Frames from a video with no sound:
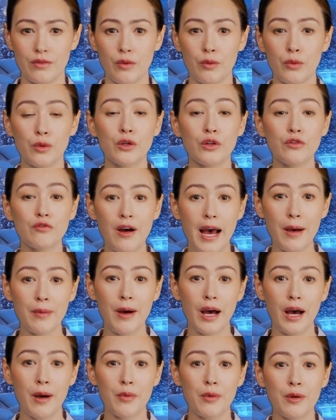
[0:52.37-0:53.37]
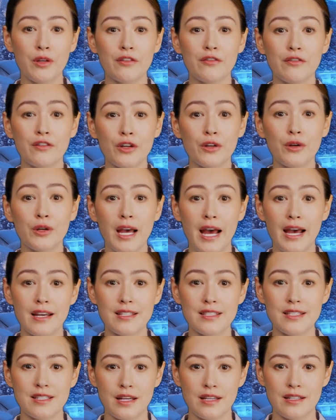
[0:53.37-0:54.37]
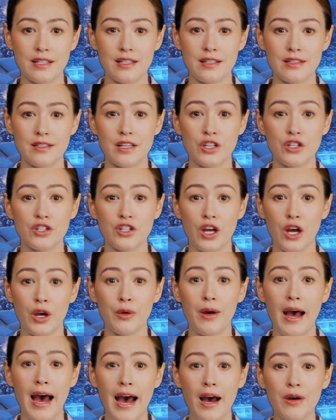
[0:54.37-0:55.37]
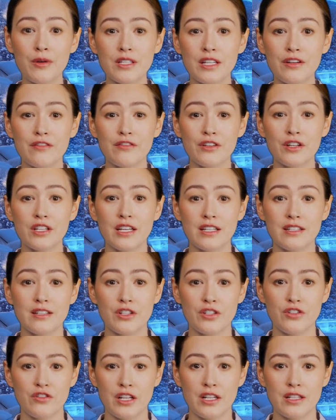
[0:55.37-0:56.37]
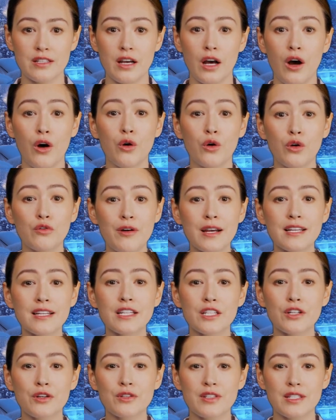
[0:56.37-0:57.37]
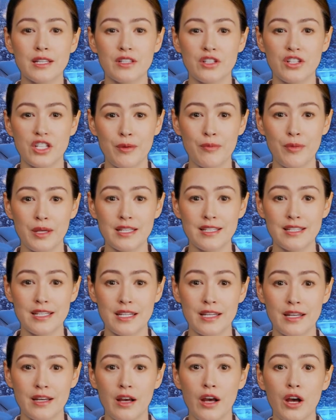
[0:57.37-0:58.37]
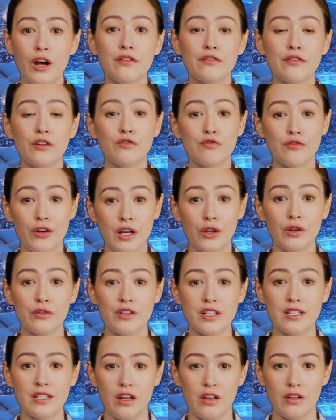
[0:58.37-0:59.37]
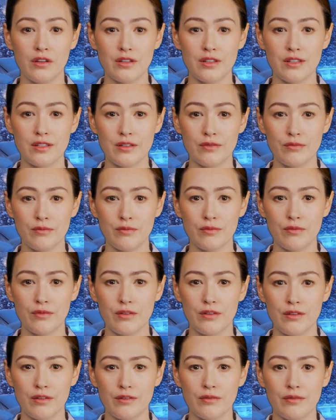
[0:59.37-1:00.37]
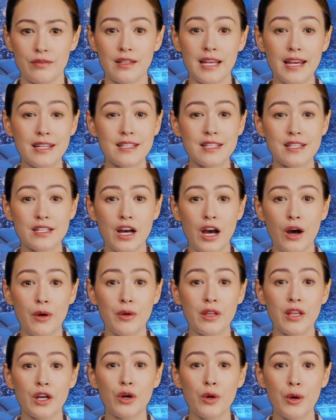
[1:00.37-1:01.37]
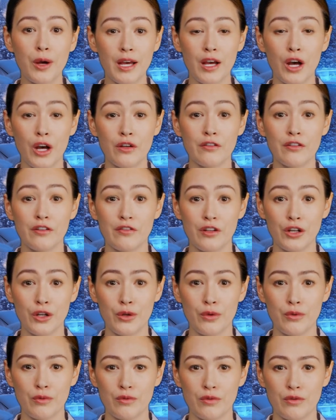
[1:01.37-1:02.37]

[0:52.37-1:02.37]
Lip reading: We'll wrap up with a few case studies that show how different industries are already using GPT for real results. Let's start with a quick overview.